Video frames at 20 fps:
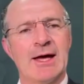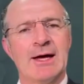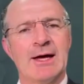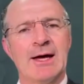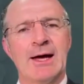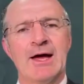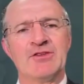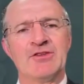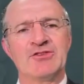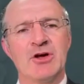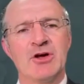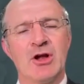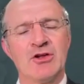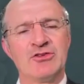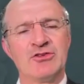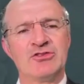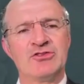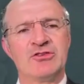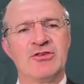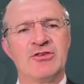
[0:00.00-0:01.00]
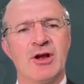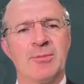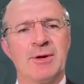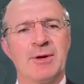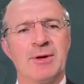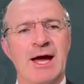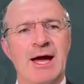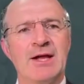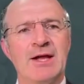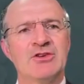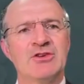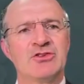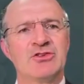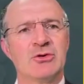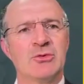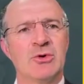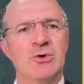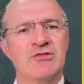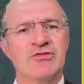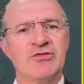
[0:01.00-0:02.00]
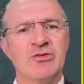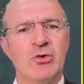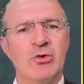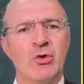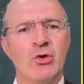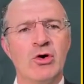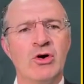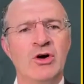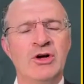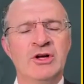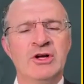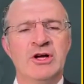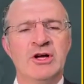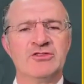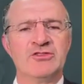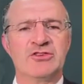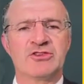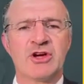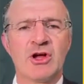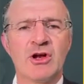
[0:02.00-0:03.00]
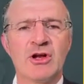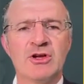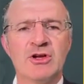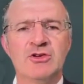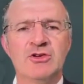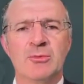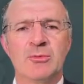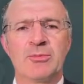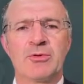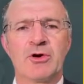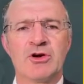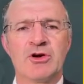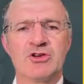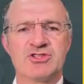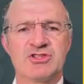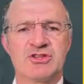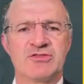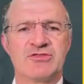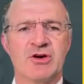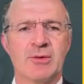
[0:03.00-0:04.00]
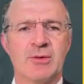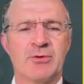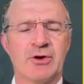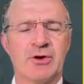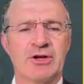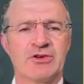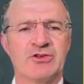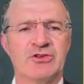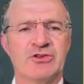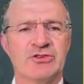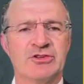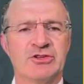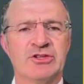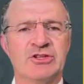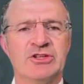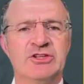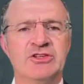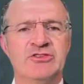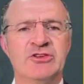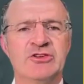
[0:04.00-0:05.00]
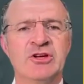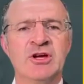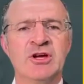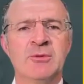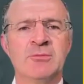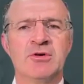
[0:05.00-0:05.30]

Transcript: AdSolus is developing AD214 as a totally new approach to fibrotic disease,